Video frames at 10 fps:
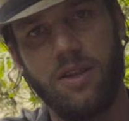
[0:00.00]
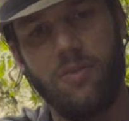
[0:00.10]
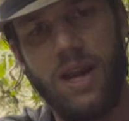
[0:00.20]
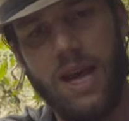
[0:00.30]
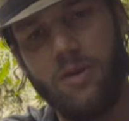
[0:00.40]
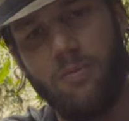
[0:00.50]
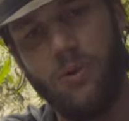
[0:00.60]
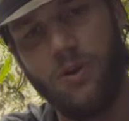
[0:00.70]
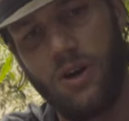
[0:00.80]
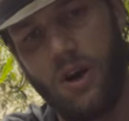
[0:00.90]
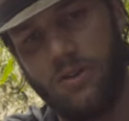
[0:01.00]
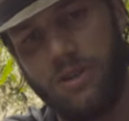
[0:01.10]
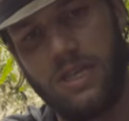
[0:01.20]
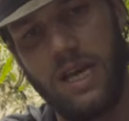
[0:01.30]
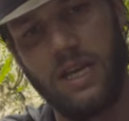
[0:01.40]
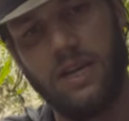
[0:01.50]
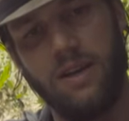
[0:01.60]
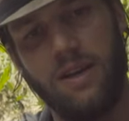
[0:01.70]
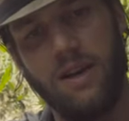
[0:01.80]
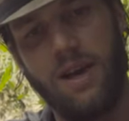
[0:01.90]
the Malayan blue coral snake.
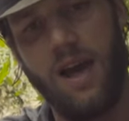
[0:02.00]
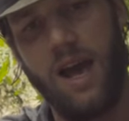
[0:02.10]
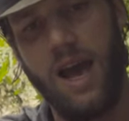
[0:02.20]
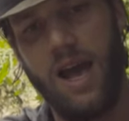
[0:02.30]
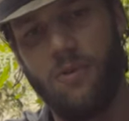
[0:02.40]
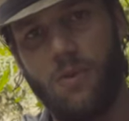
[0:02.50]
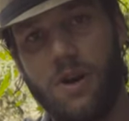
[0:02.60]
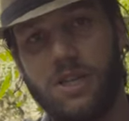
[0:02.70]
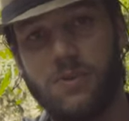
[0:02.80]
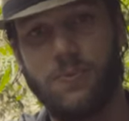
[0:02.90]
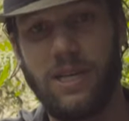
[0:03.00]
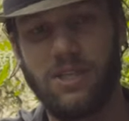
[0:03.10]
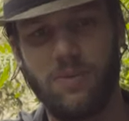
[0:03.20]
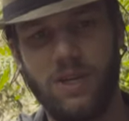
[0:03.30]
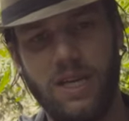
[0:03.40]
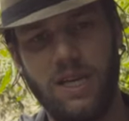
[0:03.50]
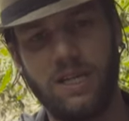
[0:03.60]
And what a specimen it